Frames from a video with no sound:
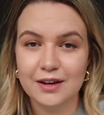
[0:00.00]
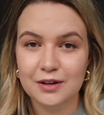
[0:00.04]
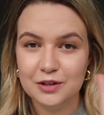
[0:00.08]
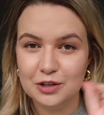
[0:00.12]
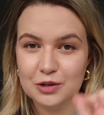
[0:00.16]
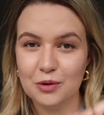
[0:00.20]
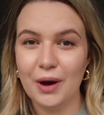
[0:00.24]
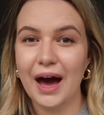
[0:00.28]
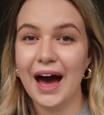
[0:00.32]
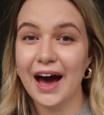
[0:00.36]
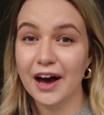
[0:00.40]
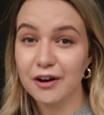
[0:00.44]

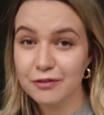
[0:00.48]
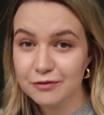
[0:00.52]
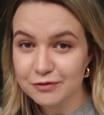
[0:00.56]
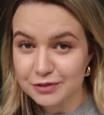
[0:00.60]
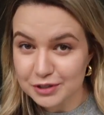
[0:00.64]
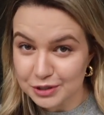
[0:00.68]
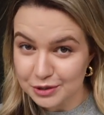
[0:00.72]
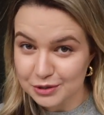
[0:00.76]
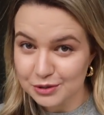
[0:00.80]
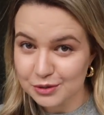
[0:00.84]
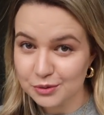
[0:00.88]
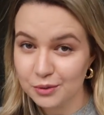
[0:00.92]
You have
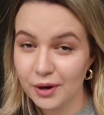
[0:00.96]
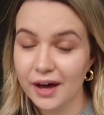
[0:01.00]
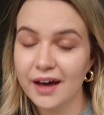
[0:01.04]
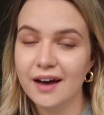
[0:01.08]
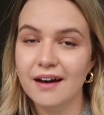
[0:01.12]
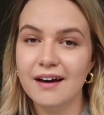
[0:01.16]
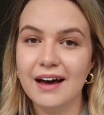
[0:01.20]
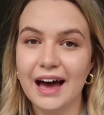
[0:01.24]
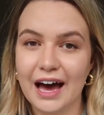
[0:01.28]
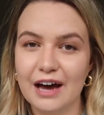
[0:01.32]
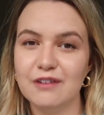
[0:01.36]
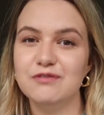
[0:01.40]
to
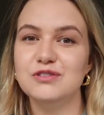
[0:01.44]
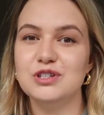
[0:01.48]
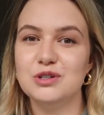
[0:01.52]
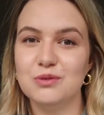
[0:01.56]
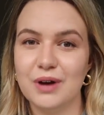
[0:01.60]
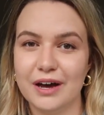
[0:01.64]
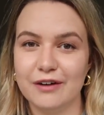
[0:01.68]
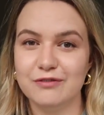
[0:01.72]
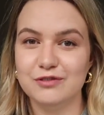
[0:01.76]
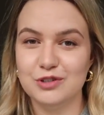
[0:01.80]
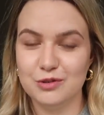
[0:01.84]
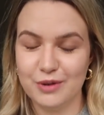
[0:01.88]
have to,
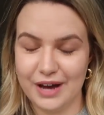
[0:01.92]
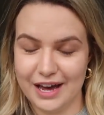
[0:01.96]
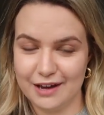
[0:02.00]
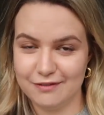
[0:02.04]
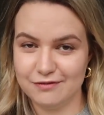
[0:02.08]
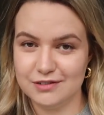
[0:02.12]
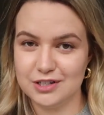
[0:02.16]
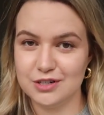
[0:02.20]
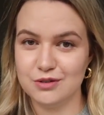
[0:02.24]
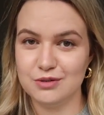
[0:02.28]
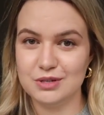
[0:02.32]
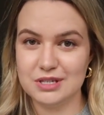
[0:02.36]
have to,
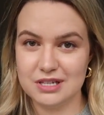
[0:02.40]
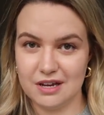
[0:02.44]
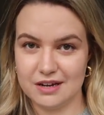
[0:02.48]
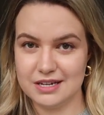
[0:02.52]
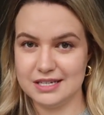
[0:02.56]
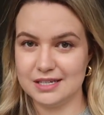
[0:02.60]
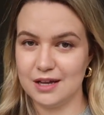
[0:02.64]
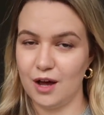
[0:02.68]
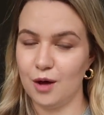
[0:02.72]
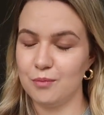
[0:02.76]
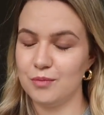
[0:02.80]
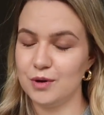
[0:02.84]
have to
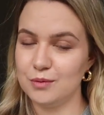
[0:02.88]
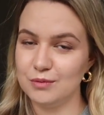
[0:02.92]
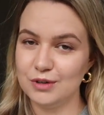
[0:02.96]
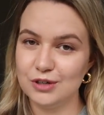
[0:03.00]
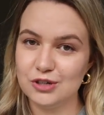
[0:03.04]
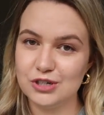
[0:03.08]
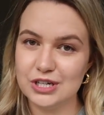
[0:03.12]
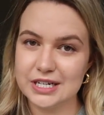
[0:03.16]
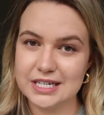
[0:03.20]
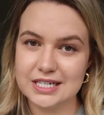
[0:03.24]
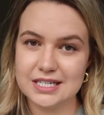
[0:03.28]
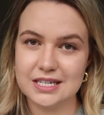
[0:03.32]
size up. I'm
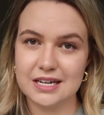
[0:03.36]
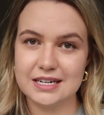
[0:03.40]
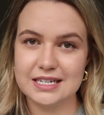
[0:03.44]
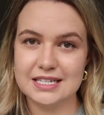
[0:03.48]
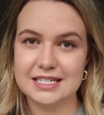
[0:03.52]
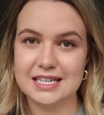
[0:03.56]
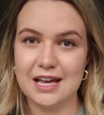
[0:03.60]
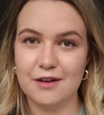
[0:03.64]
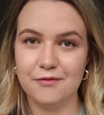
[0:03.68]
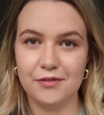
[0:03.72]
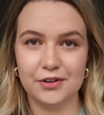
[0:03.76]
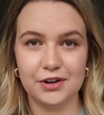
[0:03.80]
usually a
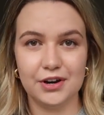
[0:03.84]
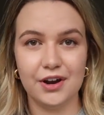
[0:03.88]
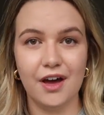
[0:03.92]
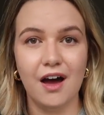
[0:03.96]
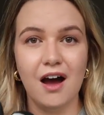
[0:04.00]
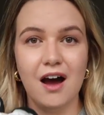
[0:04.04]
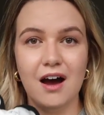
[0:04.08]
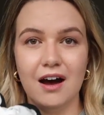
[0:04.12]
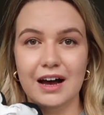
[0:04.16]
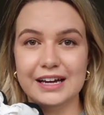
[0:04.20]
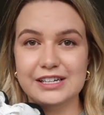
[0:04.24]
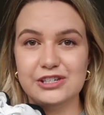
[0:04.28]
size 7.
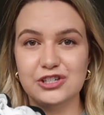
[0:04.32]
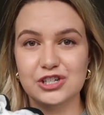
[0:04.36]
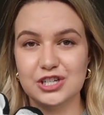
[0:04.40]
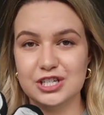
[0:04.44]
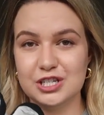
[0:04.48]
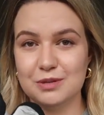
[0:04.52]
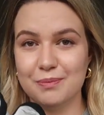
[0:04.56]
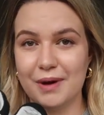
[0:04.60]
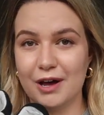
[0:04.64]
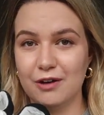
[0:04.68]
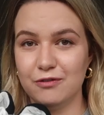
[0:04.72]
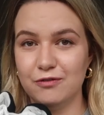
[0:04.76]
I
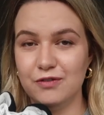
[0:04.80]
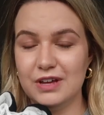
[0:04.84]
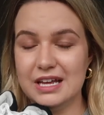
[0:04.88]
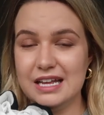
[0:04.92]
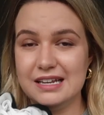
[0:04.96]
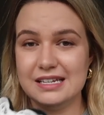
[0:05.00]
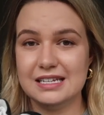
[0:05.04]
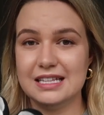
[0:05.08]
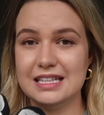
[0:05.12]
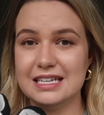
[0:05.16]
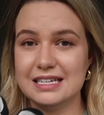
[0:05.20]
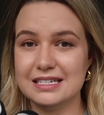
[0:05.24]
just about fit
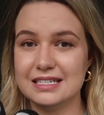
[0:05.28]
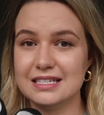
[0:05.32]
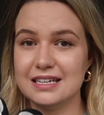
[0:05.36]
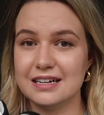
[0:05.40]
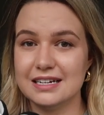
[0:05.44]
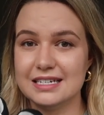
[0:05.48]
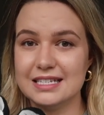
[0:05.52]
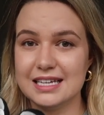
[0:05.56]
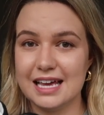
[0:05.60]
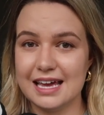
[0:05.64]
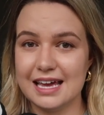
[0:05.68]
into these size